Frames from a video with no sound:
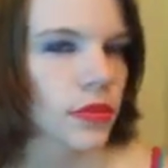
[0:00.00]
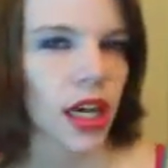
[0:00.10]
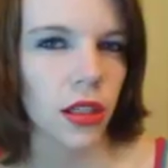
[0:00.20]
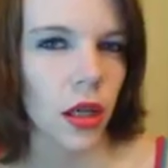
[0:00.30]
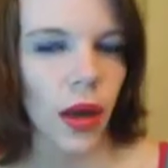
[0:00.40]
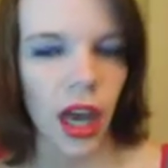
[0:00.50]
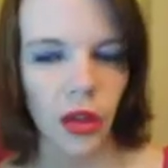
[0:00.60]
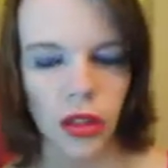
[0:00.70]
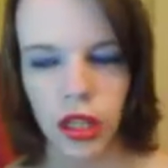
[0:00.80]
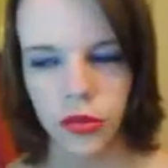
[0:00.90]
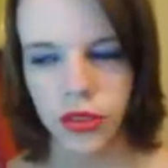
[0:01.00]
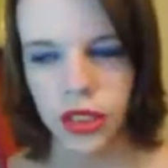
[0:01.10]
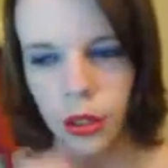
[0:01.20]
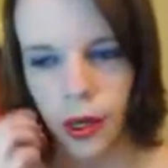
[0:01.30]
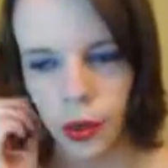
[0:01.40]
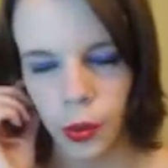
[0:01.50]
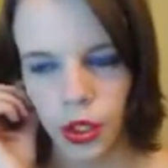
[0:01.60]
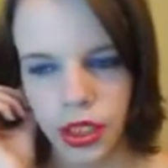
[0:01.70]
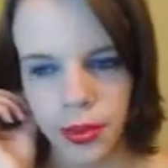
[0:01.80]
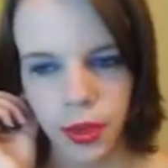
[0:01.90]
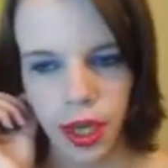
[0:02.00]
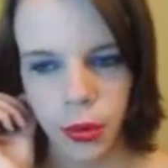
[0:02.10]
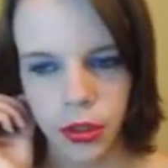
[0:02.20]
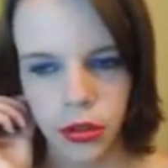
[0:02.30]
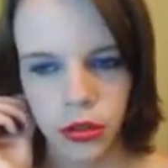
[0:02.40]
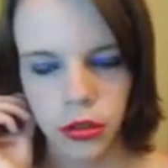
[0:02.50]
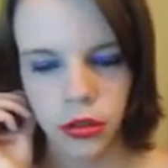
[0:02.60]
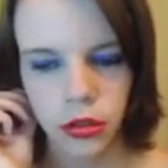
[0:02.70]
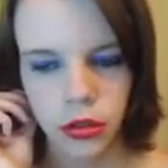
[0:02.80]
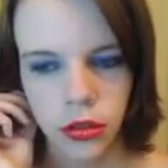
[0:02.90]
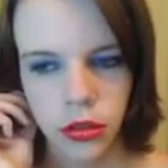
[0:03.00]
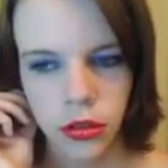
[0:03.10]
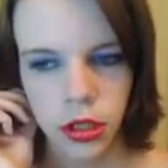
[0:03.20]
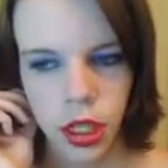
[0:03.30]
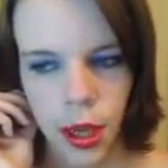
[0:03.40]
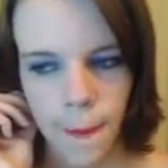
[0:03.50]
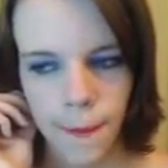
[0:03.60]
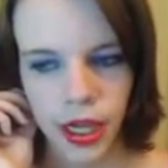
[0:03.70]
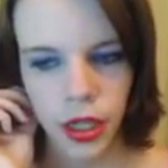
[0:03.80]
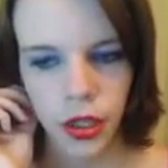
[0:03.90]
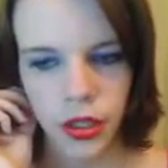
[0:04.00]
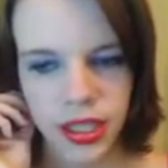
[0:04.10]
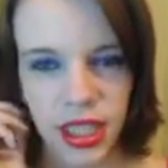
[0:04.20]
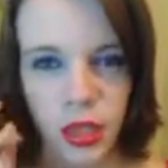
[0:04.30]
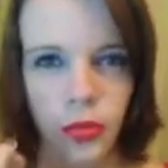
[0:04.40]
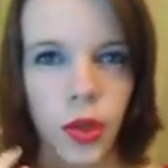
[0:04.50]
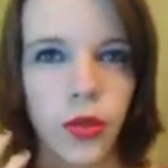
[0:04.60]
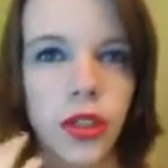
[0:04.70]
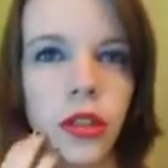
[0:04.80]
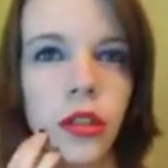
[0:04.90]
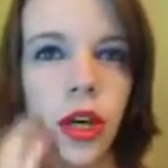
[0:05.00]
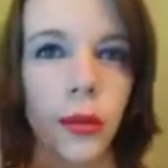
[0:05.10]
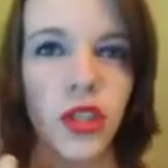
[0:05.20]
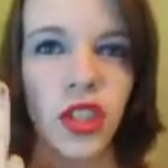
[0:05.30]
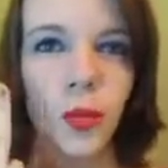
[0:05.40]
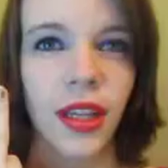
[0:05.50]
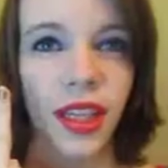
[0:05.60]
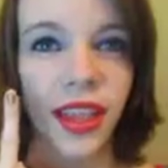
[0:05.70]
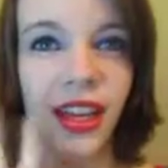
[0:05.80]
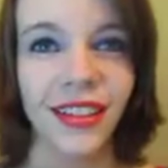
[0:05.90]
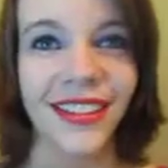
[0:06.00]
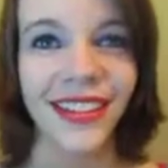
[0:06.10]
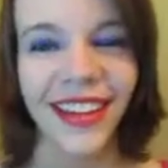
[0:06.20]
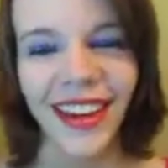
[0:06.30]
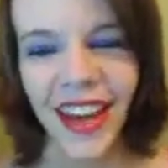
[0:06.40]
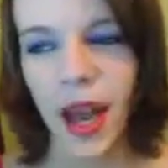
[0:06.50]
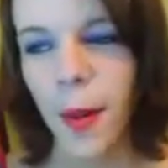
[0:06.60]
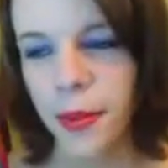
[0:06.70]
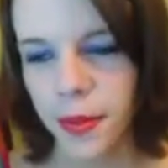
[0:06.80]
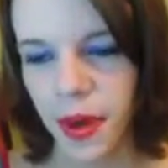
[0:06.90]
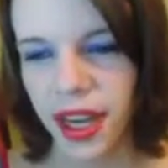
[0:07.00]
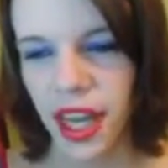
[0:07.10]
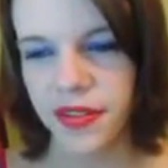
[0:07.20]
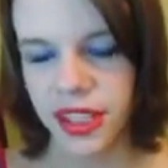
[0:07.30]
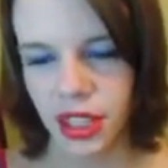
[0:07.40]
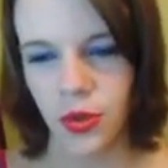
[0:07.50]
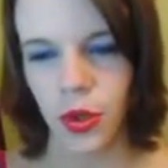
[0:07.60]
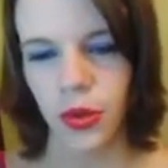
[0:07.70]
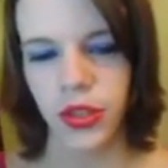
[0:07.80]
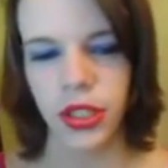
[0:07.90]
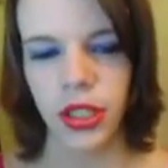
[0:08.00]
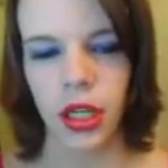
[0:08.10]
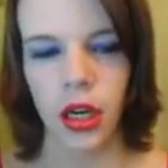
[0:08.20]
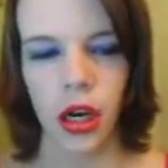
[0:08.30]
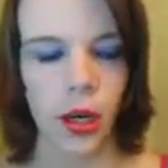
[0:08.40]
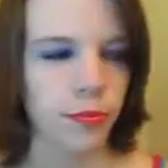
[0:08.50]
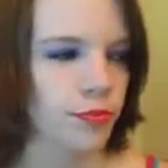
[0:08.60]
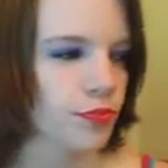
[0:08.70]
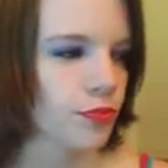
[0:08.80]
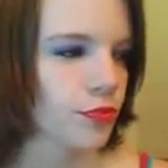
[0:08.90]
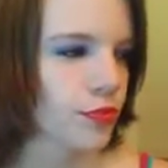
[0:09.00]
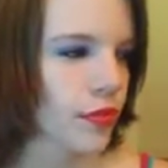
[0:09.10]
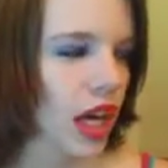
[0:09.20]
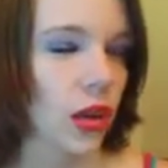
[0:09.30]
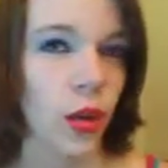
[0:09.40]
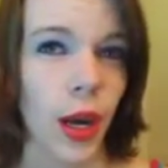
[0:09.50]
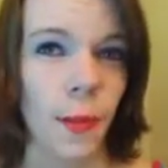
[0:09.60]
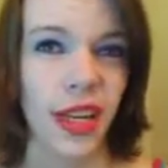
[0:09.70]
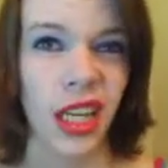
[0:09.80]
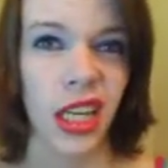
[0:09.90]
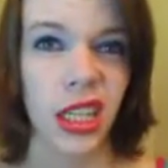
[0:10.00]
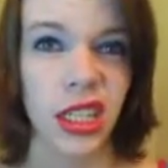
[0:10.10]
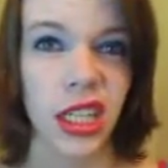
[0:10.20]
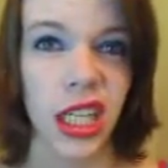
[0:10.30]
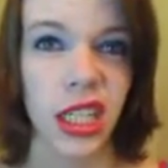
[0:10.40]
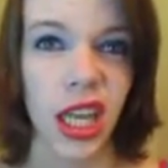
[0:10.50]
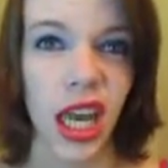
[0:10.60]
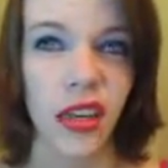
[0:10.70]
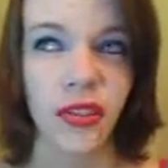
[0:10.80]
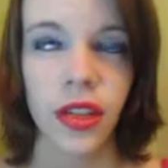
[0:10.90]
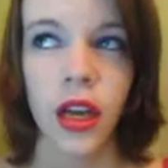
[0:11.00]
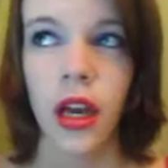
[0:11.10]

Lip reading: I don't really know how it works, but mine are 6 rows. I almost just went like that. But mine have 6 rows. I don't know how many stands I have.